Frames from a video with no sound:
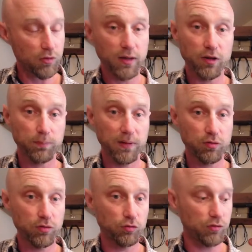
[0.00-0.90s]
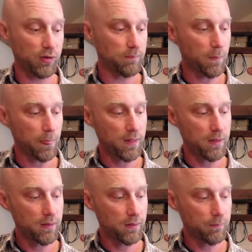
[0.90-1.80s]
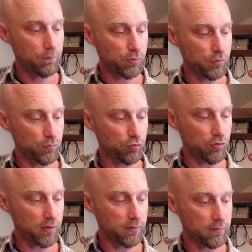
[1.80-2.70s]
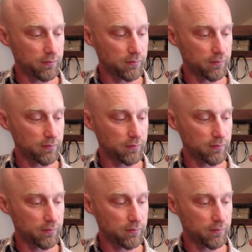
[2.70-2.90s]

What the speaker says: your last plastic string, bottom string,